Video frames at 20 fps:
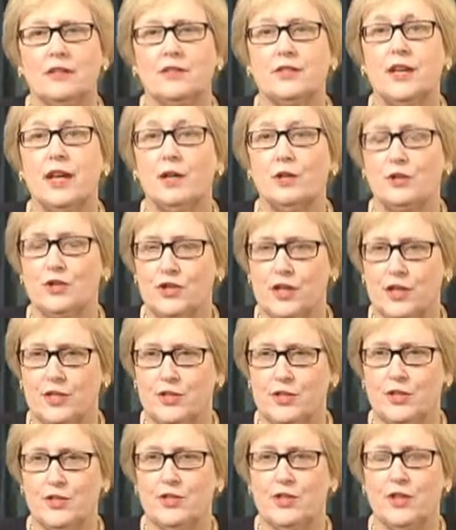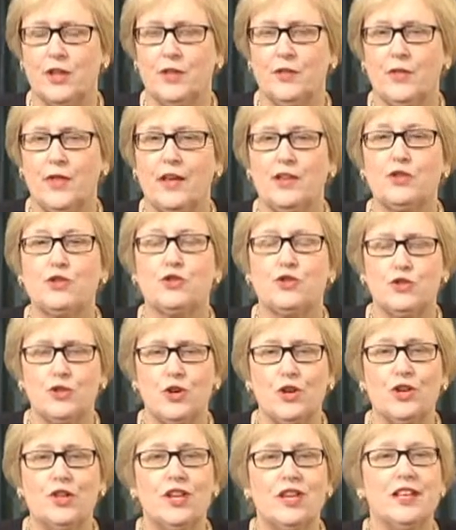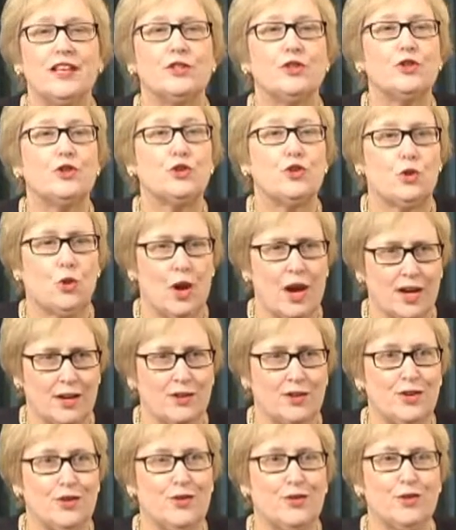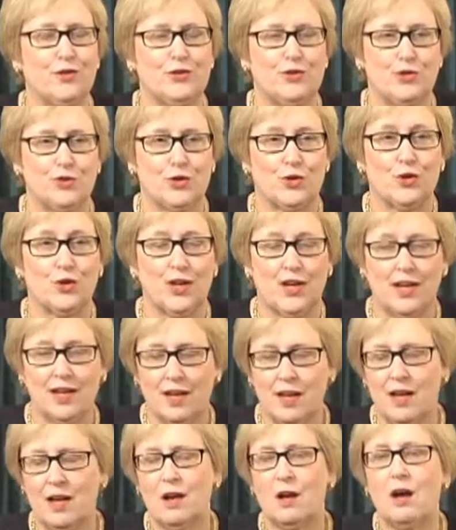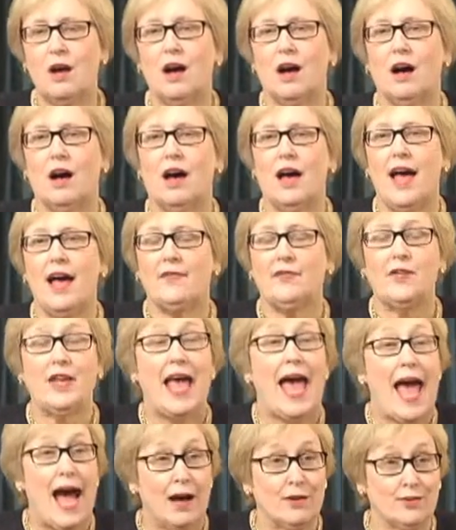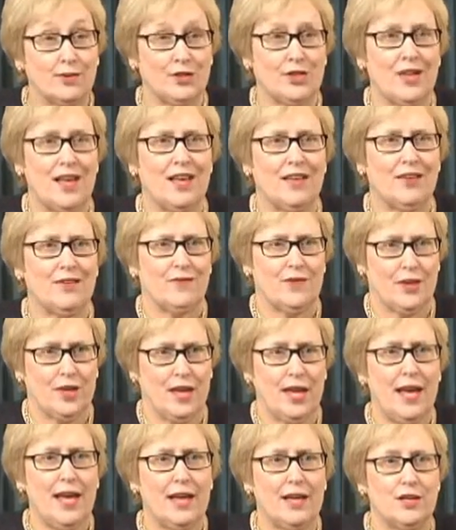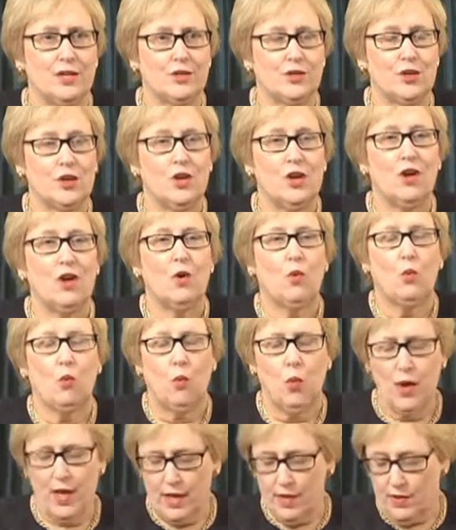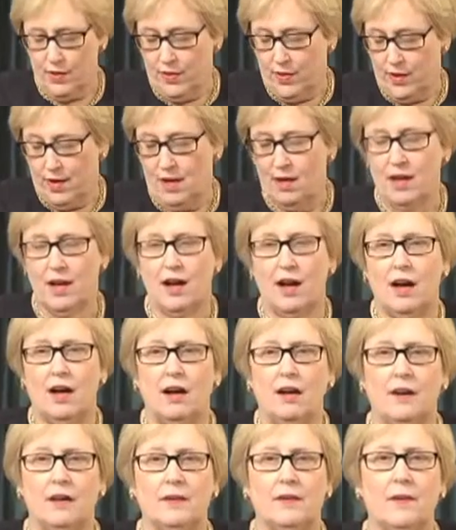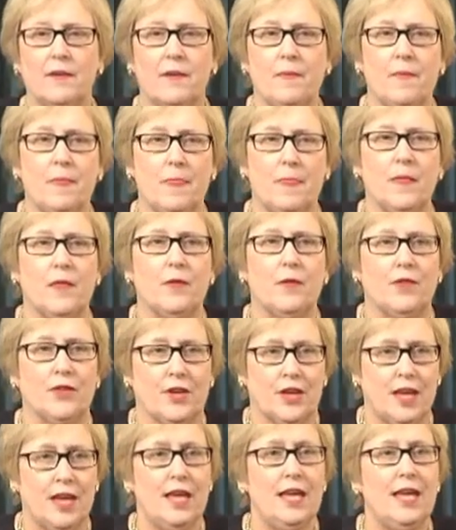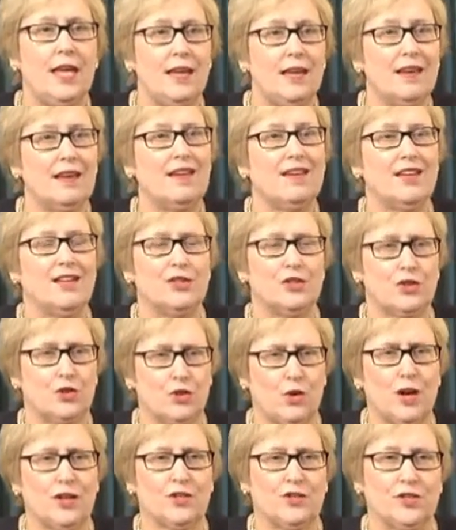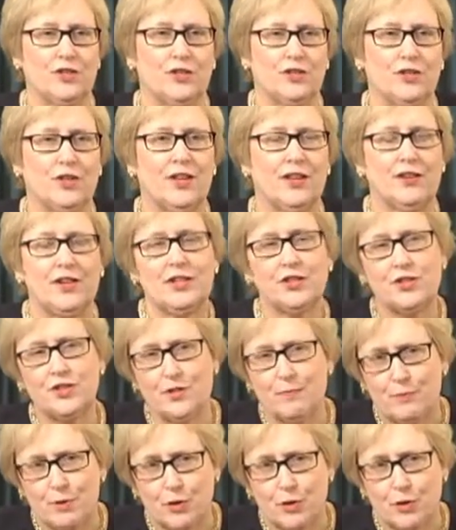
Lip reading: tell judges that they should instruct the jury at the outset of the case with the key instructions. There is some